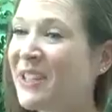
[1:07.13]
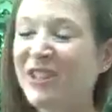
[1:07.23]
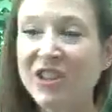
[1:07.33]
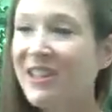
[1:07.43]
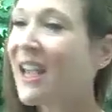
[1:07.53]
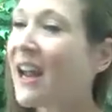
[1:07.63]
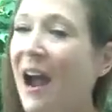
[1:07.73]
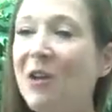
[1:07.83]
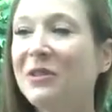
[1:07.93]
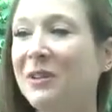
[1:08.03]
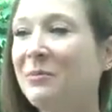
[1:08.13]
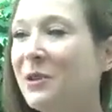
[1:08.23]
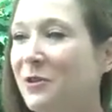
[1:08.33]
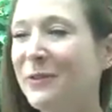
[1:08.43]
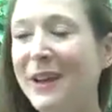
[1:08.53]
to just get out and
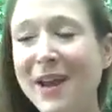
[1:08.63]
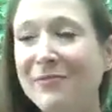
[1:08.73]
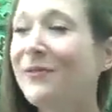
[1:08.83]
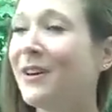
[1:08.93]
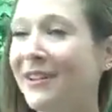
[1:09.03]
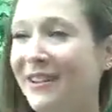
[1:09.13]
move and have fun.